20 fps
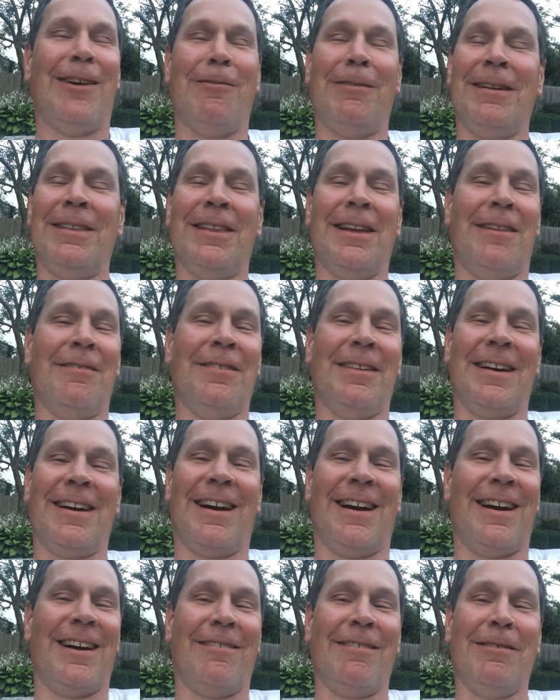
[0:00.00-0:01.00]
We loved the
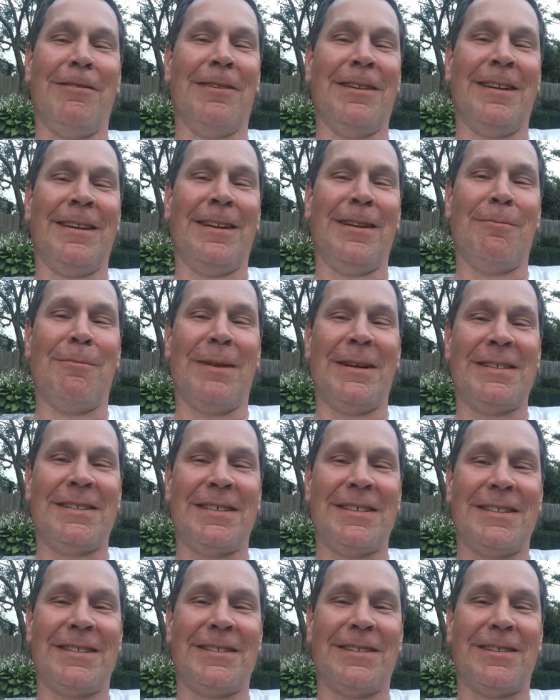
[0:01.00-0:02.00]
car. We really did. My
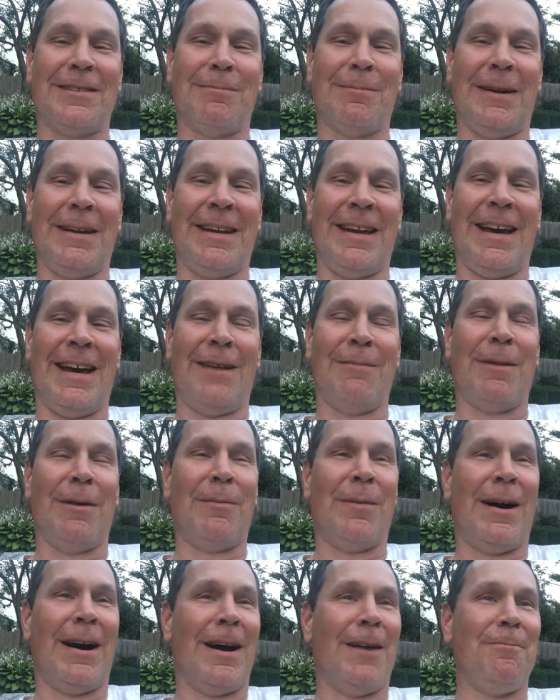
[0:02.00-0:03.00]
sister, my dad, my
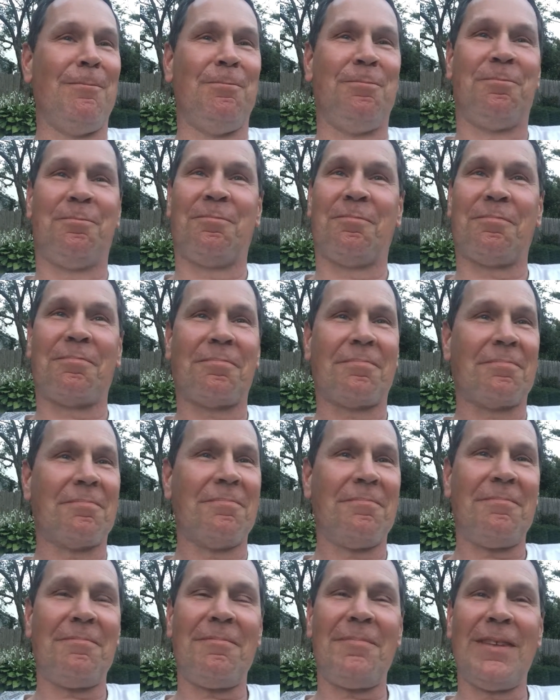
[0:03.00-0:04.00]
mom,
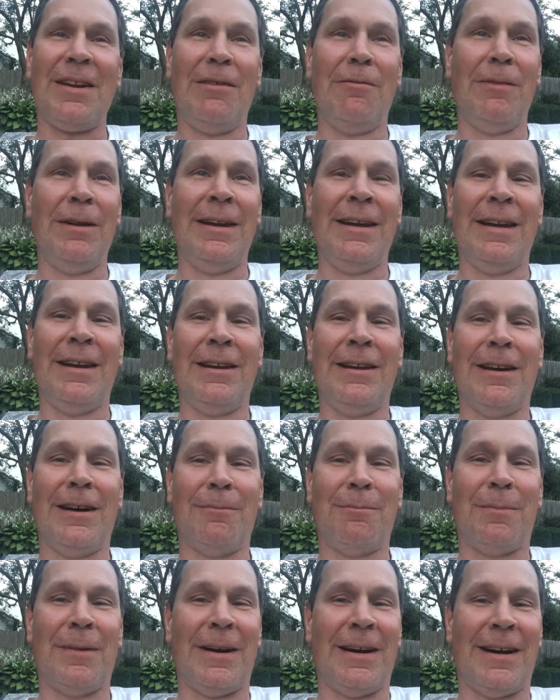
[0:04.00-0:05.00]
we ended
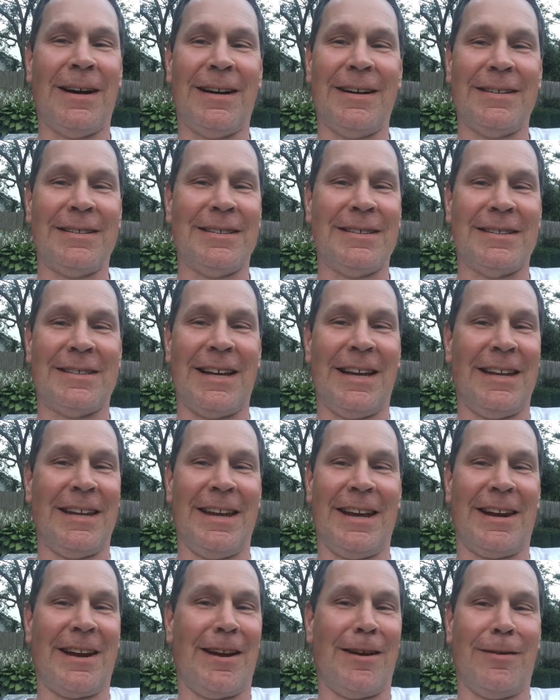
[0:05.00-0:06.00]
up just taking
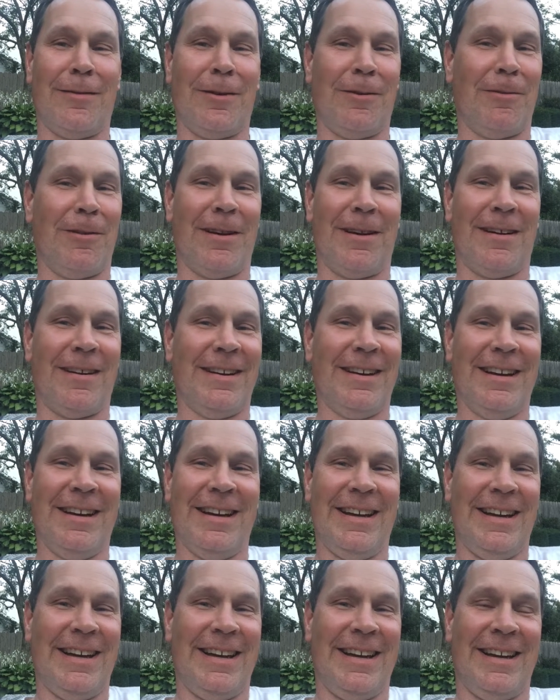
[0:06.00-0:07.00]
that car everywhere.
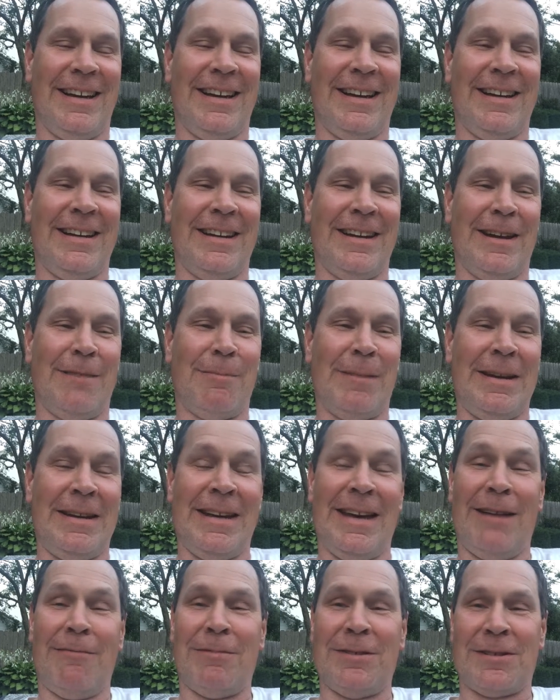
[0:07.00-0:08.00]
And my
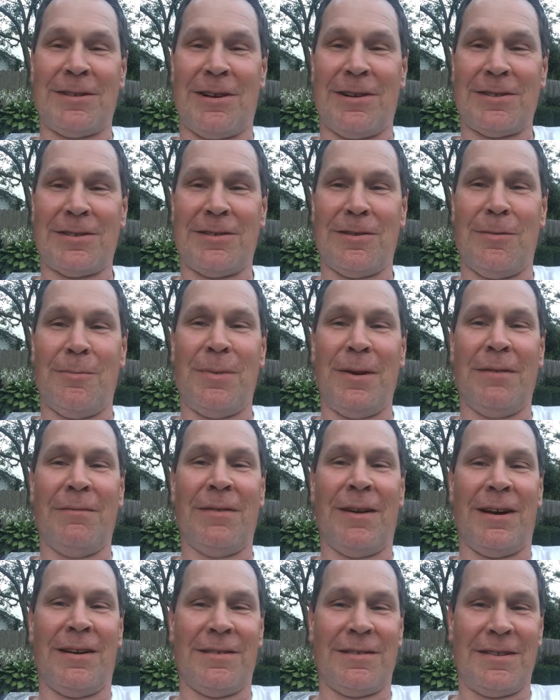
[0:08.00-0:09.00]
dad was also a big
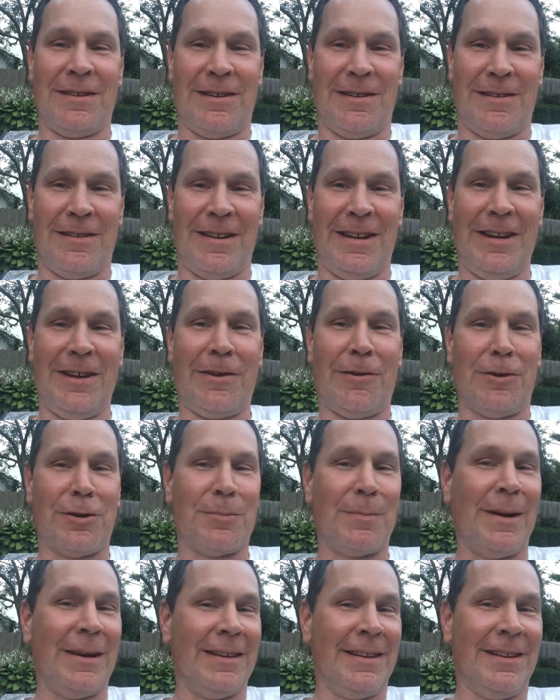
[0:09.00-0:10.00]
volunteer, and he coached
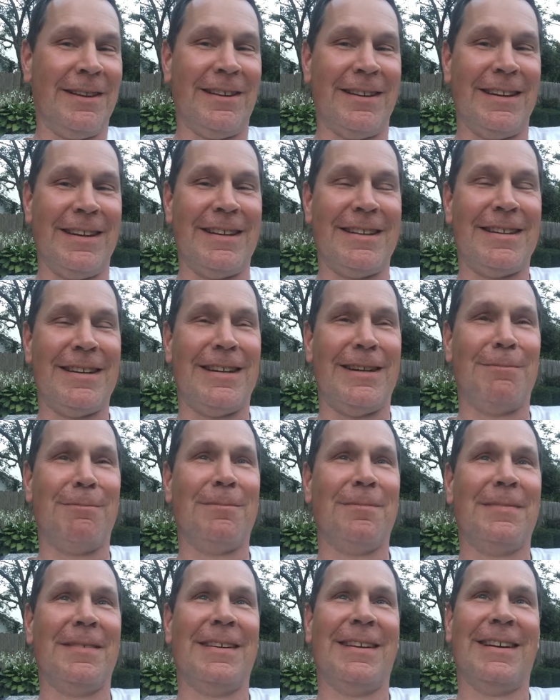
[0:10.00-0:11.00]
my Little League team.